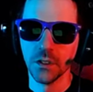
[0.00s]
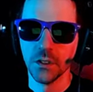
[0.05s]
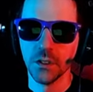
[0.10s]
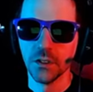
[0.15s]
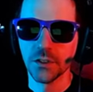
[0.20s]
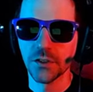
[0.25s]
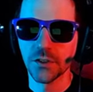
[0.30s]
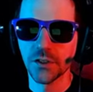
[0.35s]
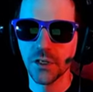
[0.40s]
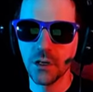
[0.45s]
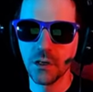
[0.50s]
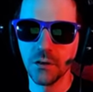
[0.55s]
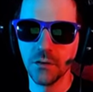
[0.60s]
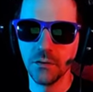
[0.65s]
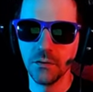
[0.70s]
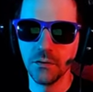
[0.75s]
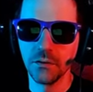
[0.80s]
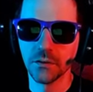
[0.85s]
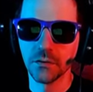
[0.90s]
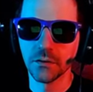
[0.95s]
So,
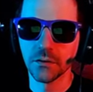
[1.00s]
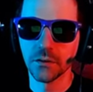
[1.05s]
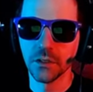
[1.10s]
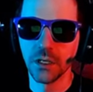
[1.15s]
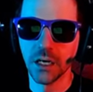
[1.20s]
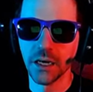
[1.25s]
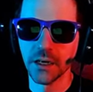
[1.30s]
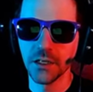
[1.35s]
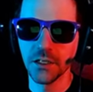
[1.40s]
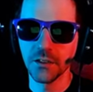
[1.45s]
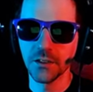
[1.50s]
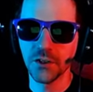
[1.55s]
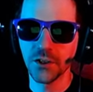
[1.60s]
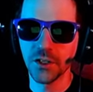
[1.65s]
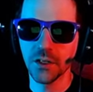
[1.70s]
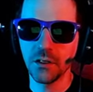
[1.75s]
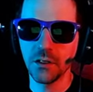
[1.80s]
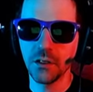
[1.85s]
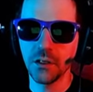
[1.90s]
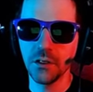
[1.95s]
I'm gonna
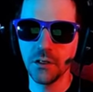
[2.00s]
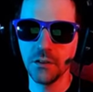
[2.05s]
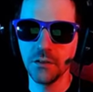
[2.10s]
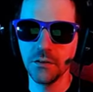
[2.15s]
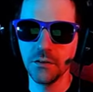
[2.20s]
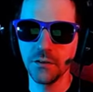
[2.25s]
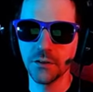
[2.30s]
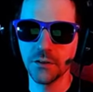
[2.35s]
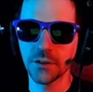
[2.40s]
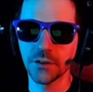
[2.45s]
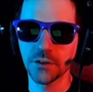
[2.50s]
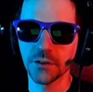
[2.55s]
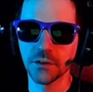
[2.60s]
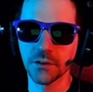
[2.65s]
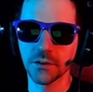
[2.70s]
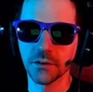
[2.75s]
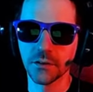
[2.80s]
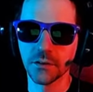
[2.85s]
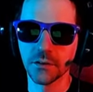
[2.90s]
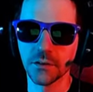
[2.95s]
charge
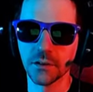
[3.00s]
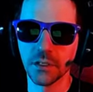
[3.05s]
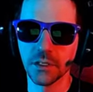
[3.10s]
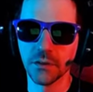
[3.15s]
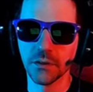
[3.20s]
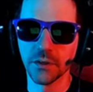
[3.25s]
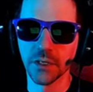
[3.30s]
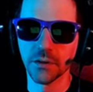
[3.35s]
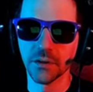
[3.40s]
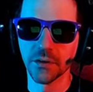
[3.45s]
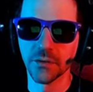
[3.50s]
Wait, wait,